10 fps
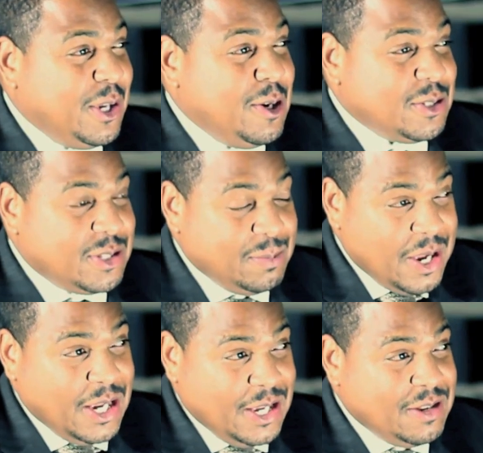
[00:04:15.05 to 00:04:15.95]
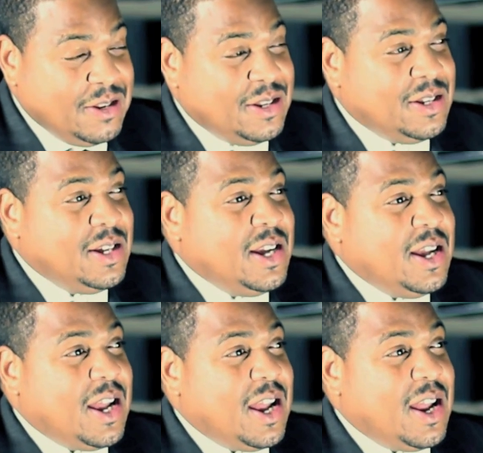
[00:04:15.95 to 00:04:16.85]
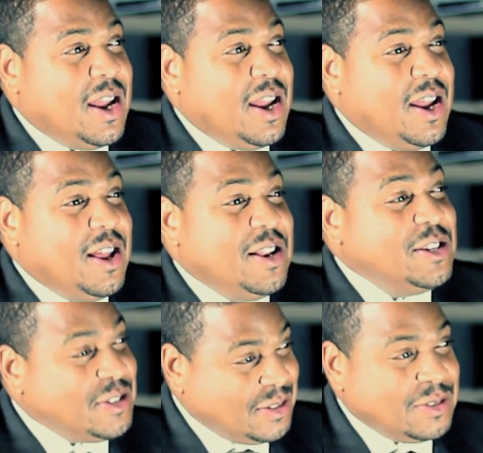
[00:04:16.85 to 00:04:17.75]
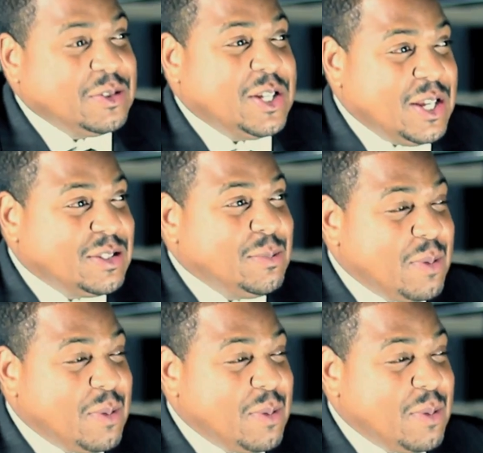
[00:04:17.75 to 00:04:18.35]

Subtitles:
years to make it, and it's a